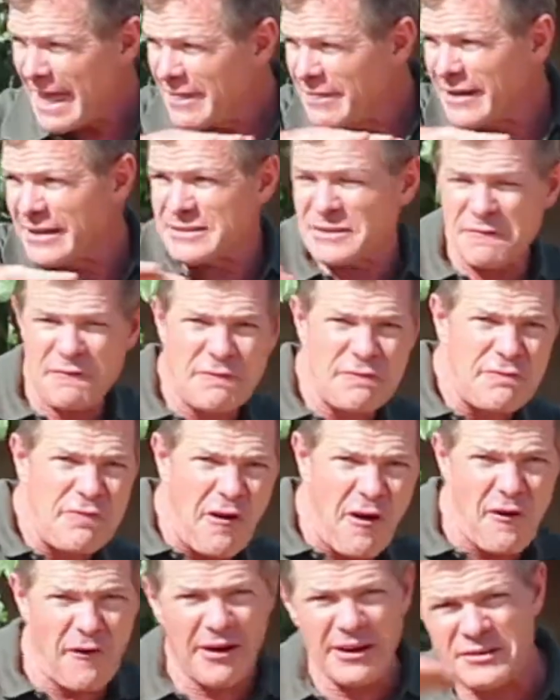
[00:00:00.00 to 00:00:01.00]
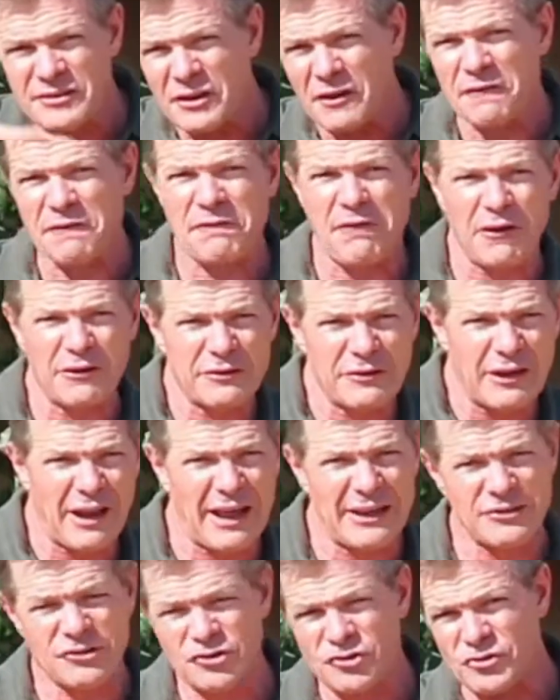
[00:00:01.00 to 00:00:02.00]
There's a forest of
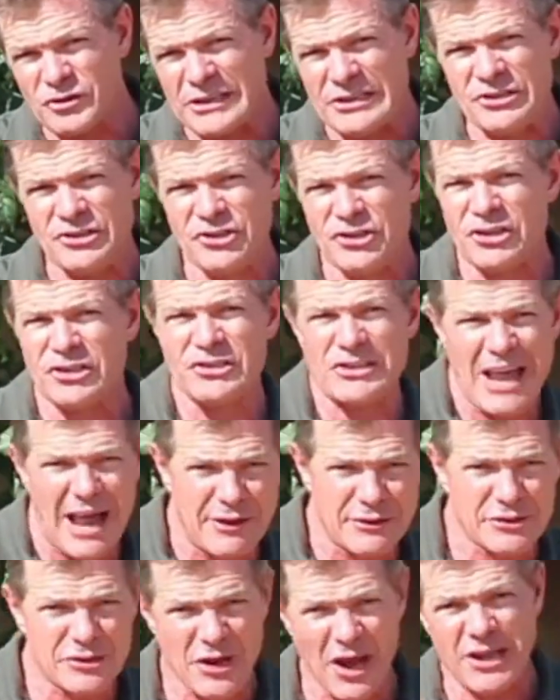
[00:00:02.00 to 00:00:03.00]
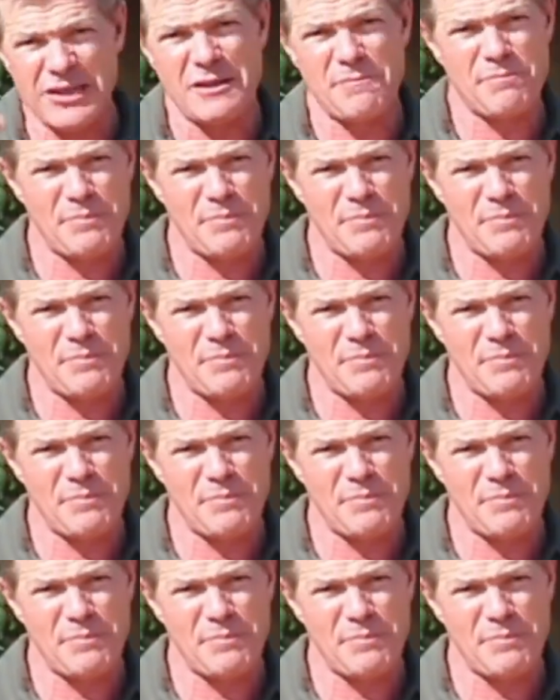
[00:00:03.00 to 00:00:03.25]
fossilized trees just outside the